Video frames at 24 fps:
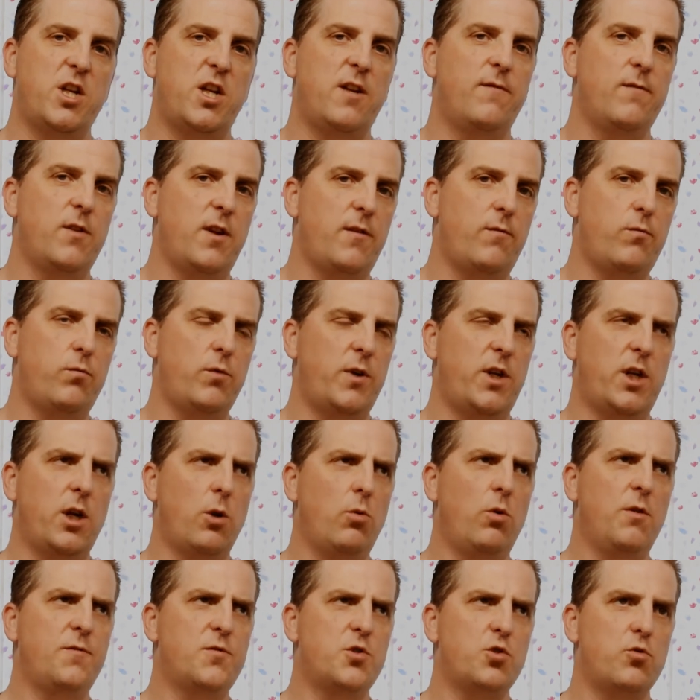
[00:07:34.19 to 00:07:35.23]
Even if we
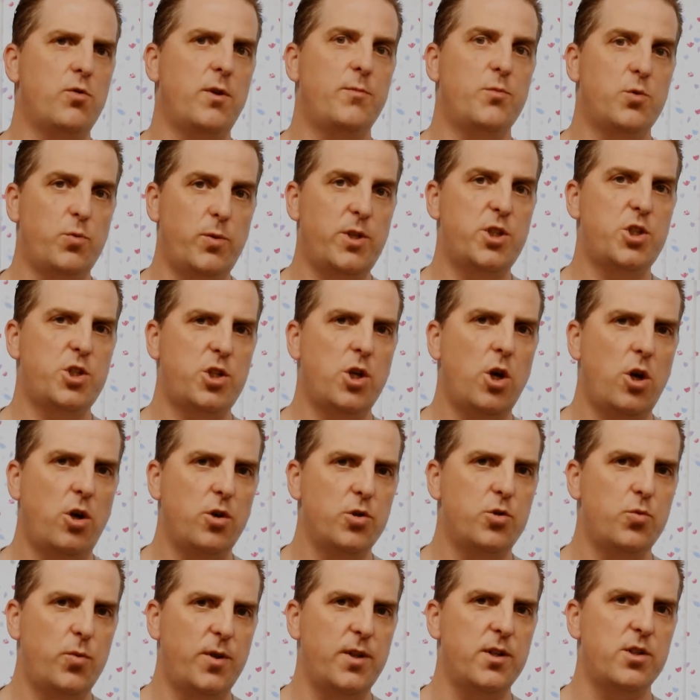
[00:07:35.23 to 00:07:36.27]
go off script, we
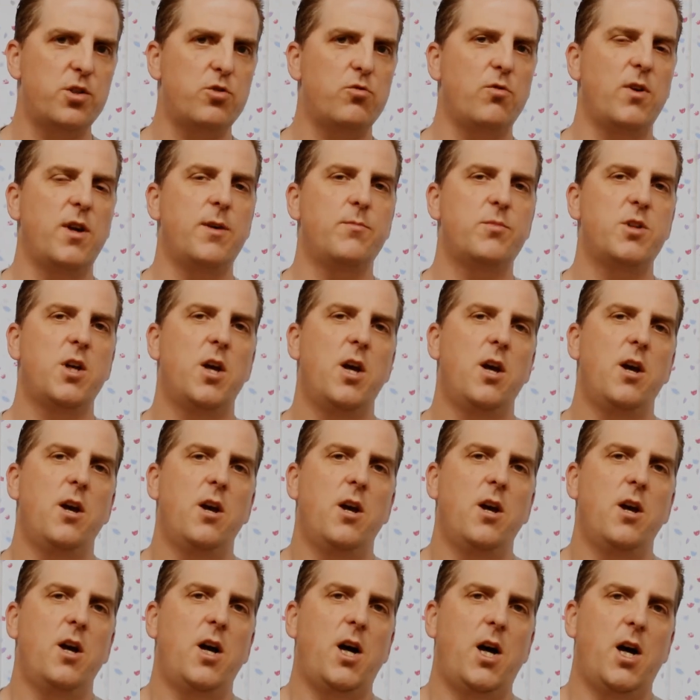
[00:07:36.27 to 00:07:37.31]
start with a script.
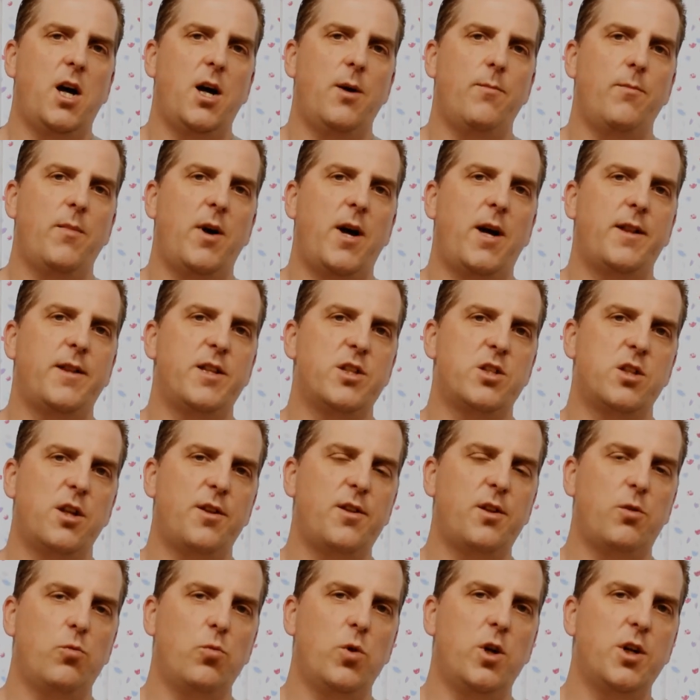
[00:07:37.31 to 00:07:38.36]
And there's
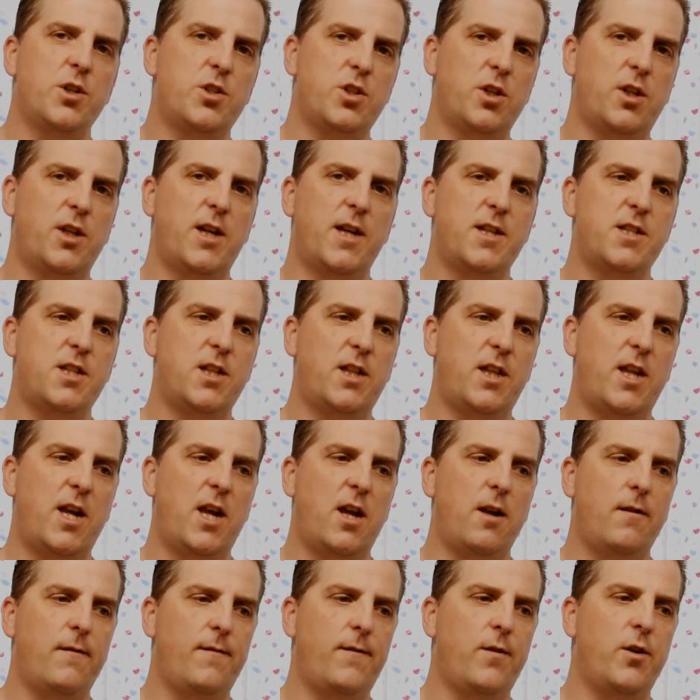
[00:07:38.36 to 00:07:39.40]
nothing worse than getting there
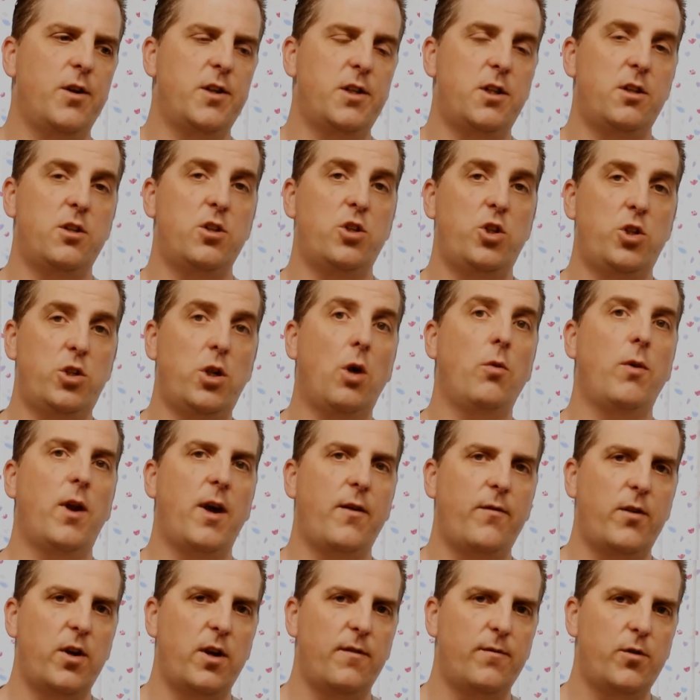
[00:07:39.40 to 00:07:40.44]
and finding that you don't
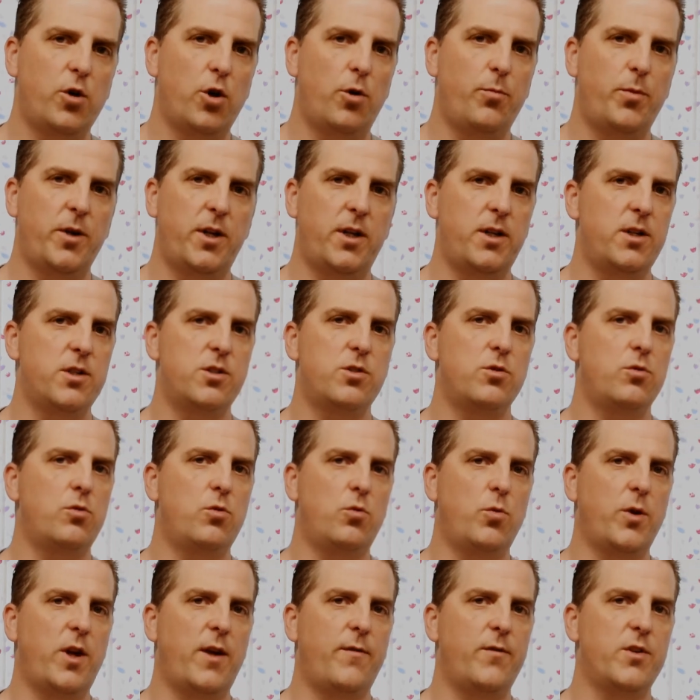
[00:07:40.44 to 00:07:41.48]
have enough copies or
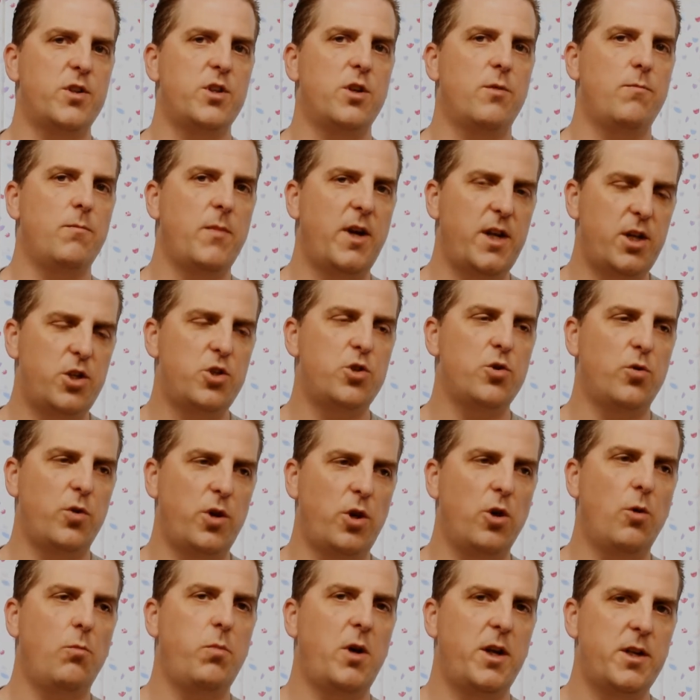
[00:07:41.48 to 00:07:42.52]
whatever. So make sure you've
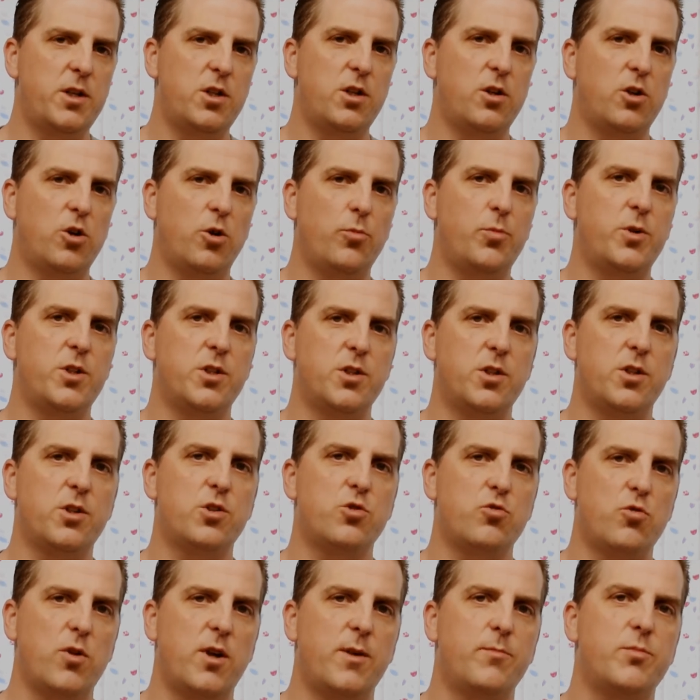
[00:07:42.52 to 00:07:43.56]
got plenty of copies of the
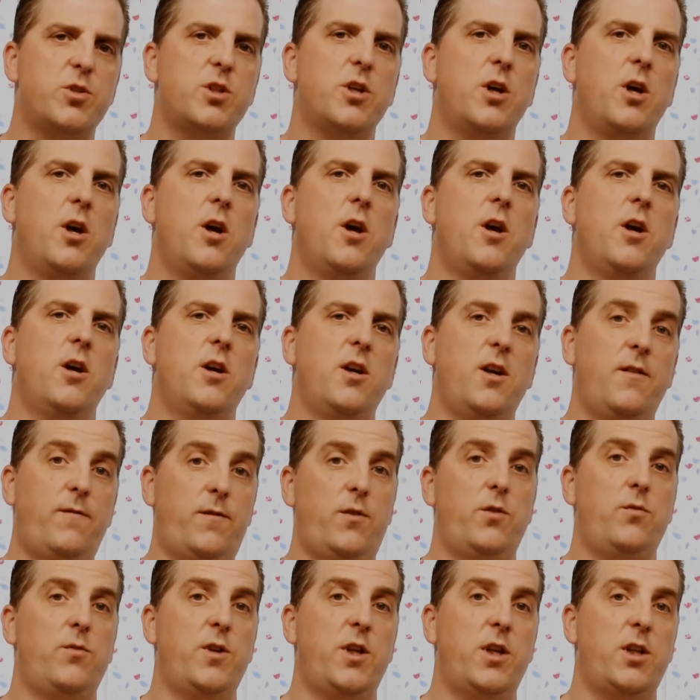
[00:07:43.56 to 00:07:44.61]
scripts if
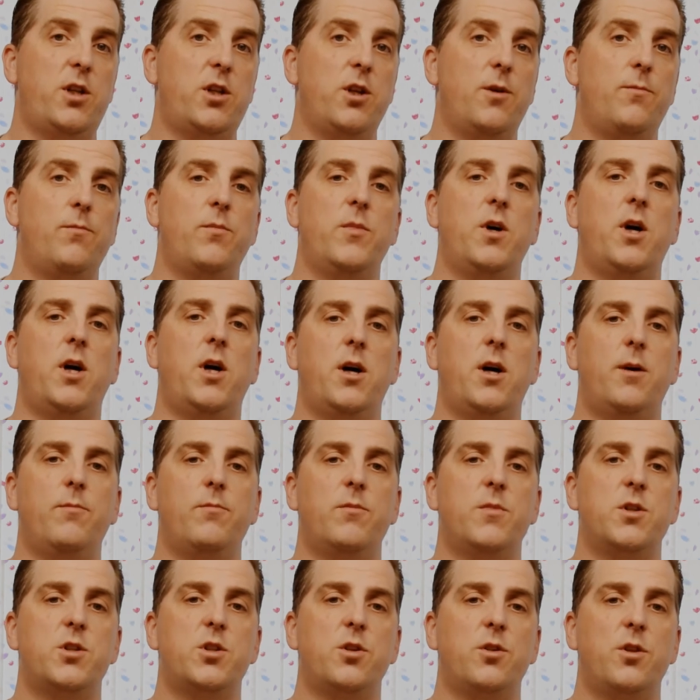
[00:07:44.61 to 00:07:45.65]
you need them,
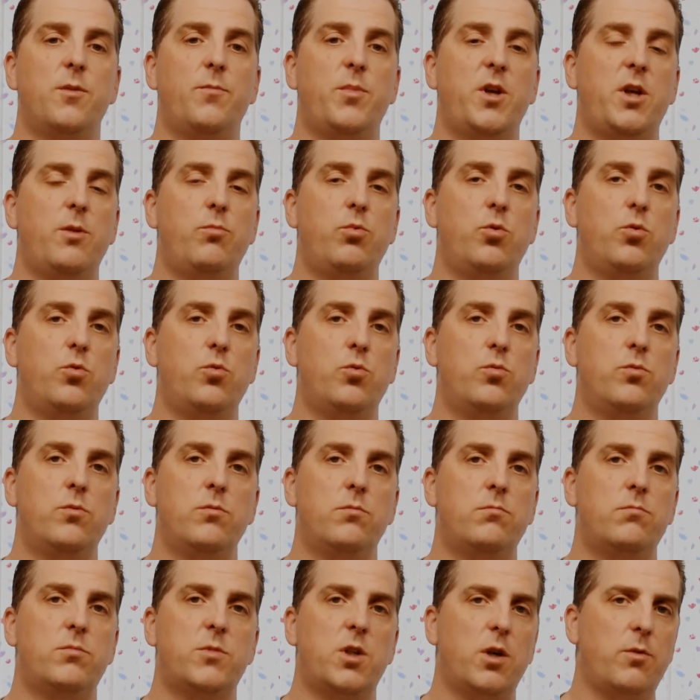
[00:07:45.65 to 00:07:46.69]
so that people
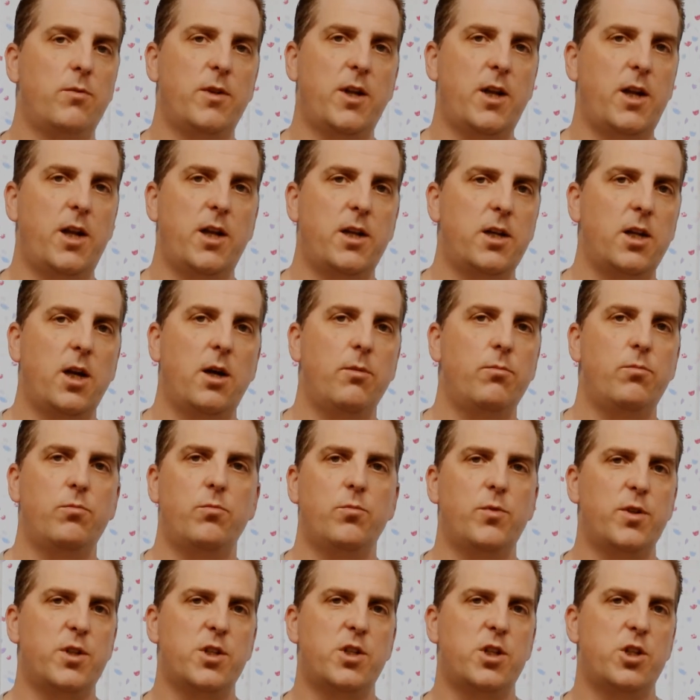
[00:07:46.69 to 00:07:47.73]
don't then end up
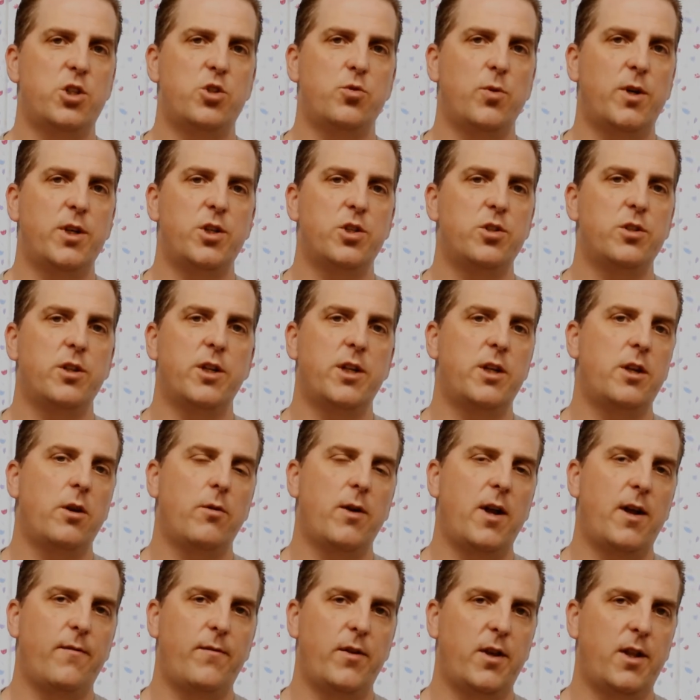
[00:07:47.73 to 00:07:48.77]
with a situation that they don't
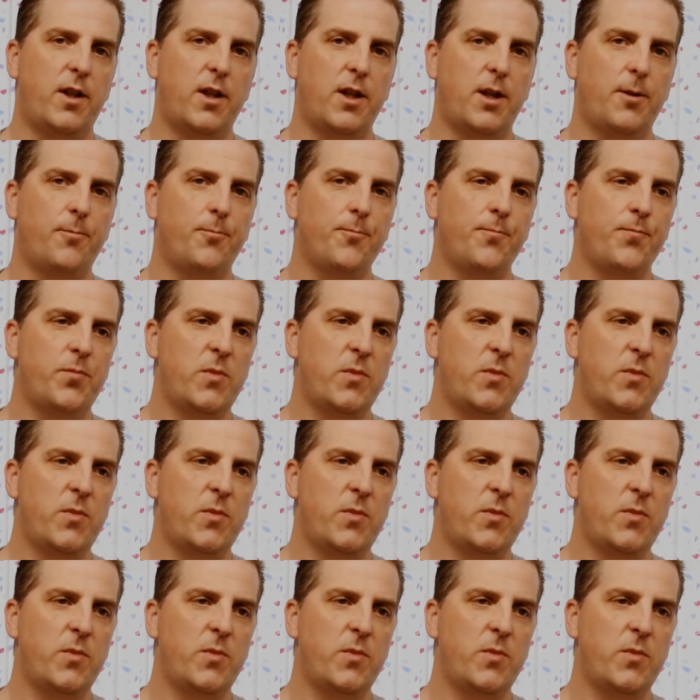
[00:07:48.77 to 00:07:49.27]
have anything.